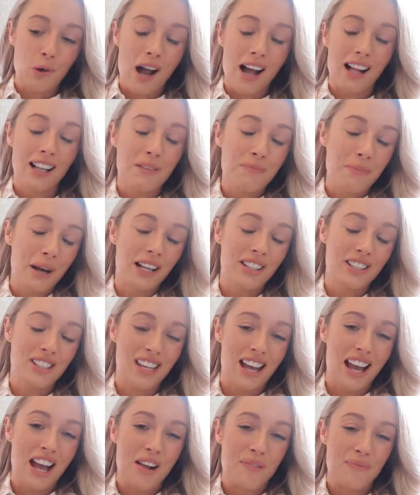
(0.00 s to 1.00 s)
while, but
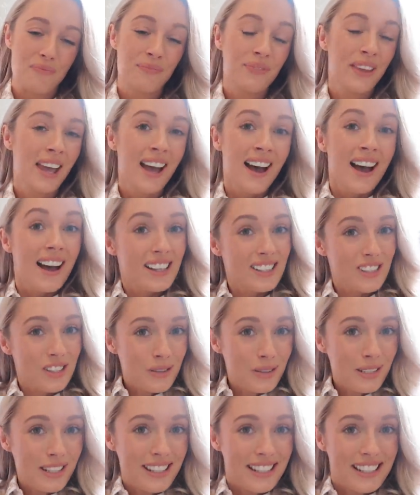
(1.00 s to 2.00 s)
as
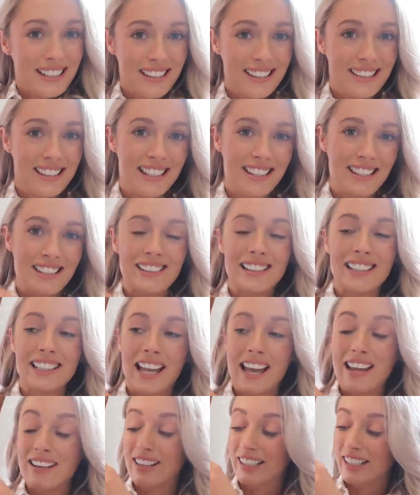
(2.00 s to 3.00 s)
soon as these are seasonal
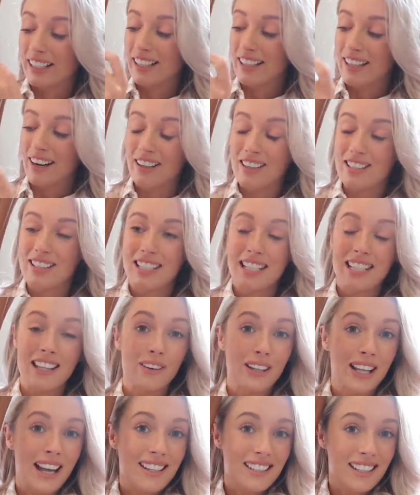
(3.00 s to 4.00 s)
again, I can guarantee
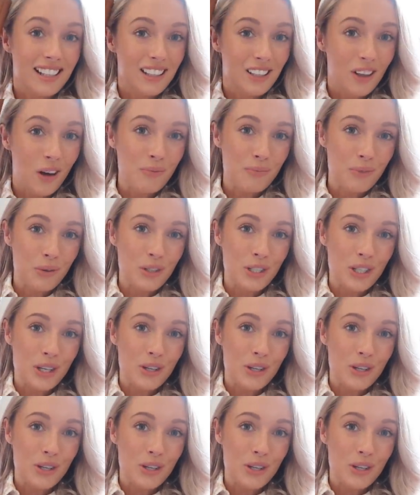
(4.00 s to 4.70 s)
they'll get a lot more